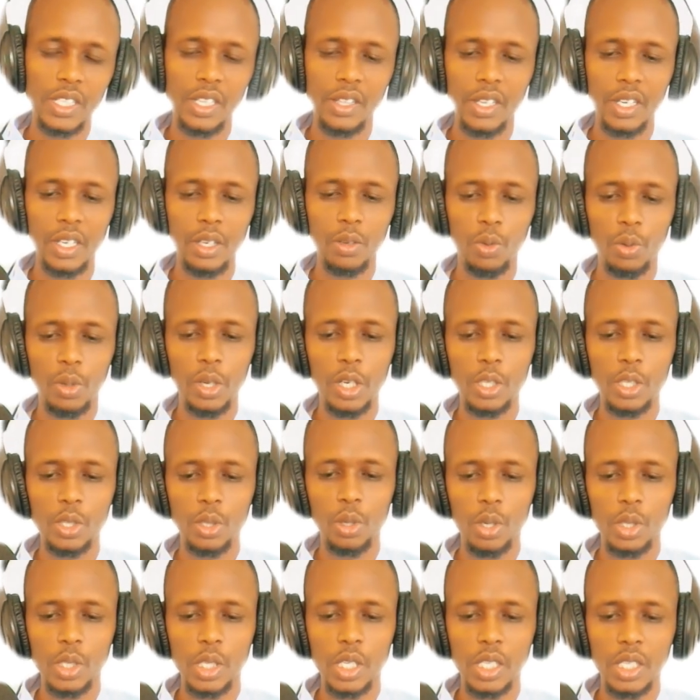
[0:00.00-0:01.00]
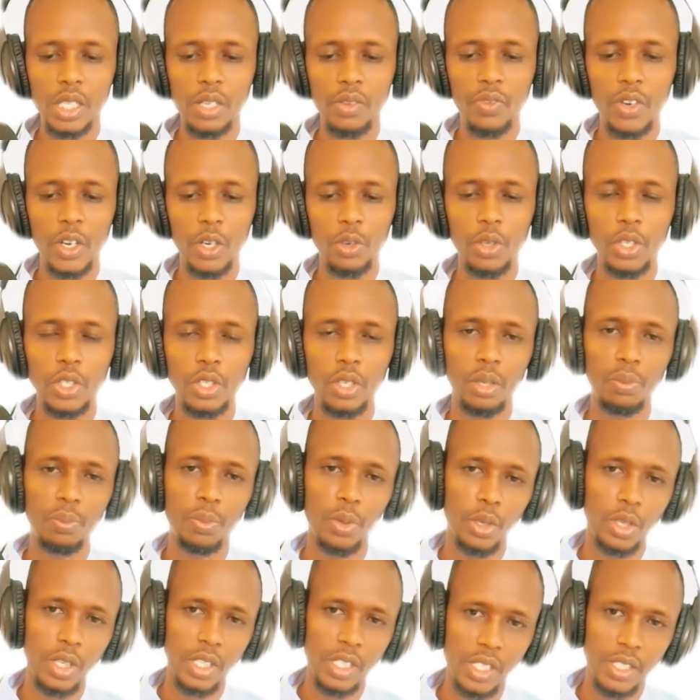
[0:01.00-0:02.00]
thing we will disclose is the valuation
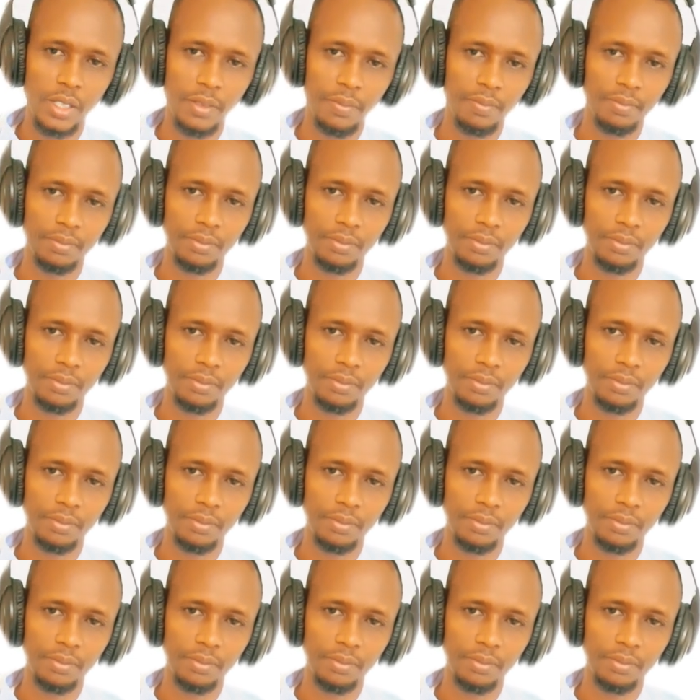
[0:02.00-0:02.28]
policy.